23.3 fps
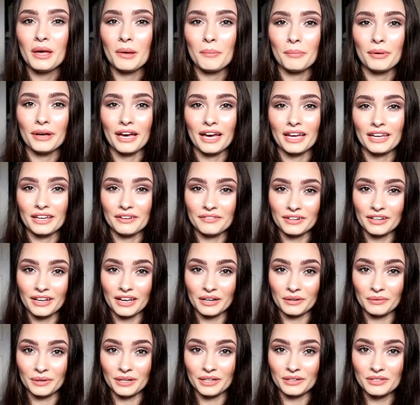but I never got
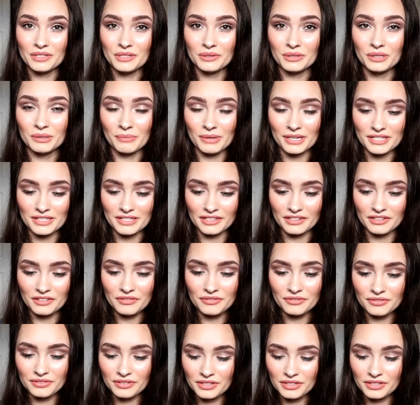around to it myself.